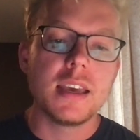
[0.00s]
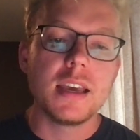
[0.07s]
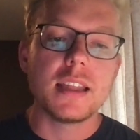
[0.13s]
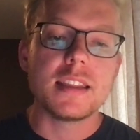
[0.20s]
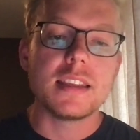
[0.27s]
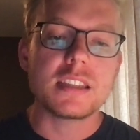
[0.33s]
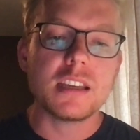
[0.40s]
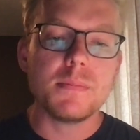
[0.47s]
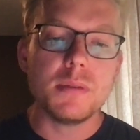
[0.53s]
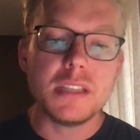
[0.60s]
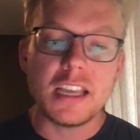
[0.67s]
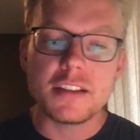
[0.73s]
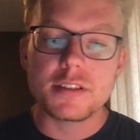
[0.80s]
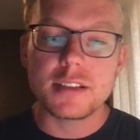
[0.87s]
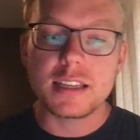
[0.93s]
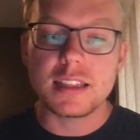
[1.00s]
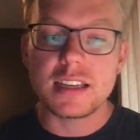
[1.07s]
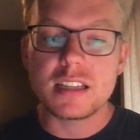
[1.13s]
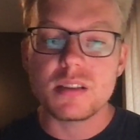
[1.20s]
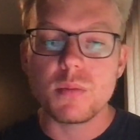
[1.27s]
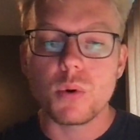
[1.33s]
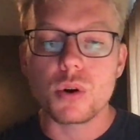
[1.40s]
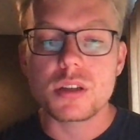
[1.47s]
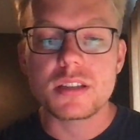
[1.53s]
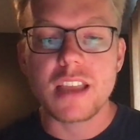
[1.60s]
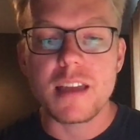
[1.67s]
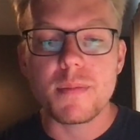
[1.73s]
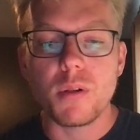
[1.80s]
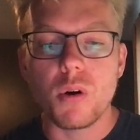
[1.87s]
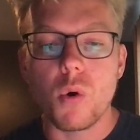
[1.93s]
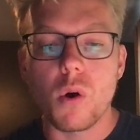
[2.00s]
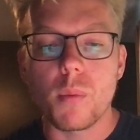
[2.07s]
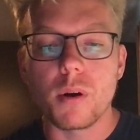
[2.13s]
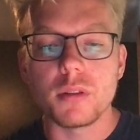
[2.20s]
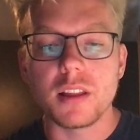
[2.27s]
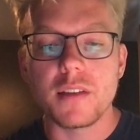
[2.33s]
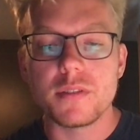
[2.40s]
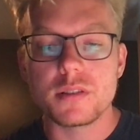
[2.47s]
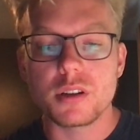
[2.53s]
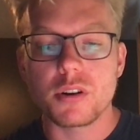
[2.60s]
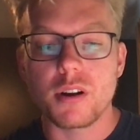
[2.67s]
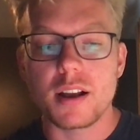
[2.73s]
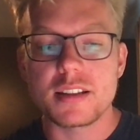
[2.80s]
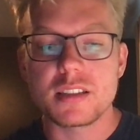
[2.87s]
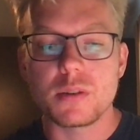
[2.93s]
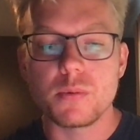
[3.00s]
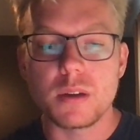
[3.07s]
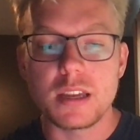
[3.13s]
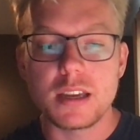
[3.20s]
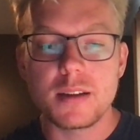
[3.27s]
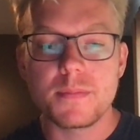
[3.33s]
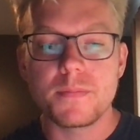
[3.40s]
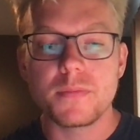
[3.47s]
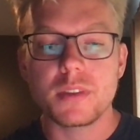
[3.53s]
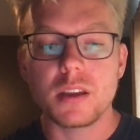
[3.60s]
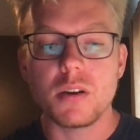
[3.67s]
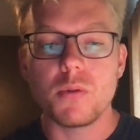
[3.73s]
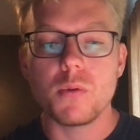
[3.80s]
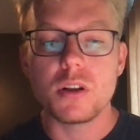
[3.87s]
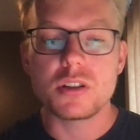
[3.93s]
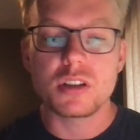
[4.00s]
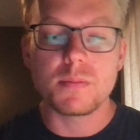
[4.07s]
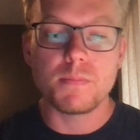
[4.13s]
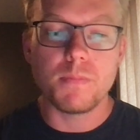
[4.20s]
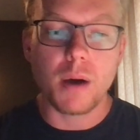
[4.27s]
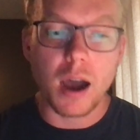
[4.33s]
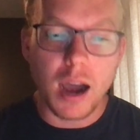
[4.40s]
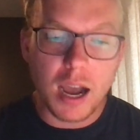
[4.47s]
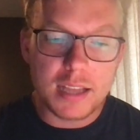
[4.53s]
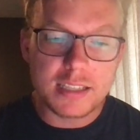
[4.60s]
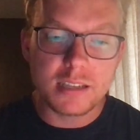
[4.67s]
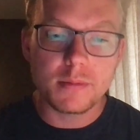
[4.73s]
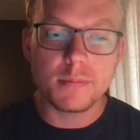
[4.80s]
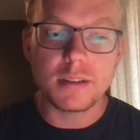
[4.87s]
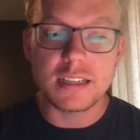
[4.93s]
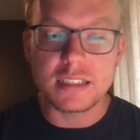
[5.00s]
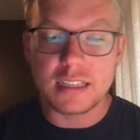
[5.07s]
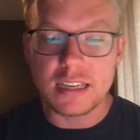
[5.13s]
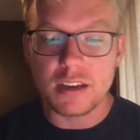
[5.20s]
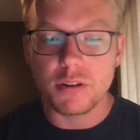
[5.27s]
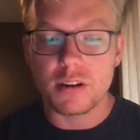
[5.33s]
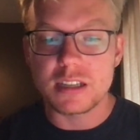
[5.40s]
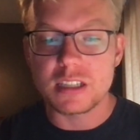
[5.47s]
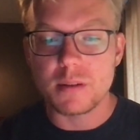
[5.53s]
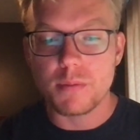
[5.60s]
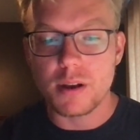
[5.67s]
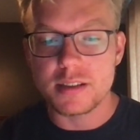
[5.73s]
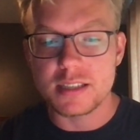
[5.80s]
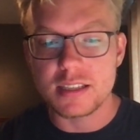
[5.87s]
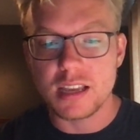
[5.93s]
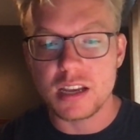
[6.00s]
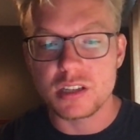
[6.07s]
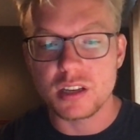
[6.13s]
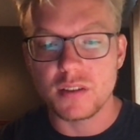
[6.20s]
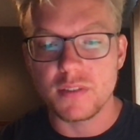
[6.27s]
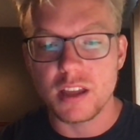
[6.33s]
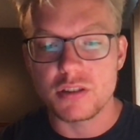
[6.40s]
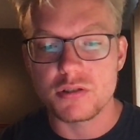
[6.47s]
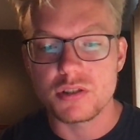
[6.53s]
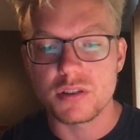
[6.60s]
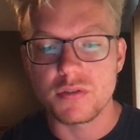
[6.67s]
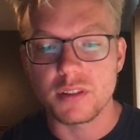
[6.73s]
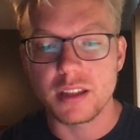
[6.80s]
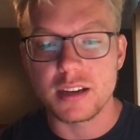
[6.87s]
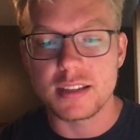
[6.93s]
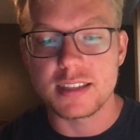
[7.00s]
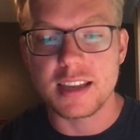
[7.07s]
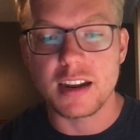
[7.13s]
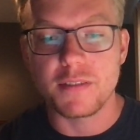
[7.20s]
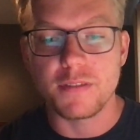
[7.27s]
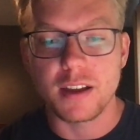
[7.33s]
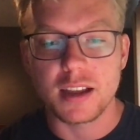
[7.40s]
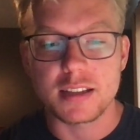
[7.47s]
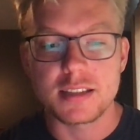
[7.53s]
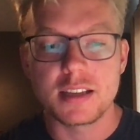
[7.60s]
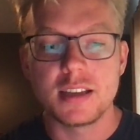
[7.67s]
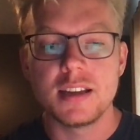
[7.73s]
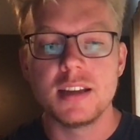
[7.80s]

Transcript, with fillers: This could potentially lead to more stable hormone levels across the week, which could possibly decrease the presentation of estrogen related side effects.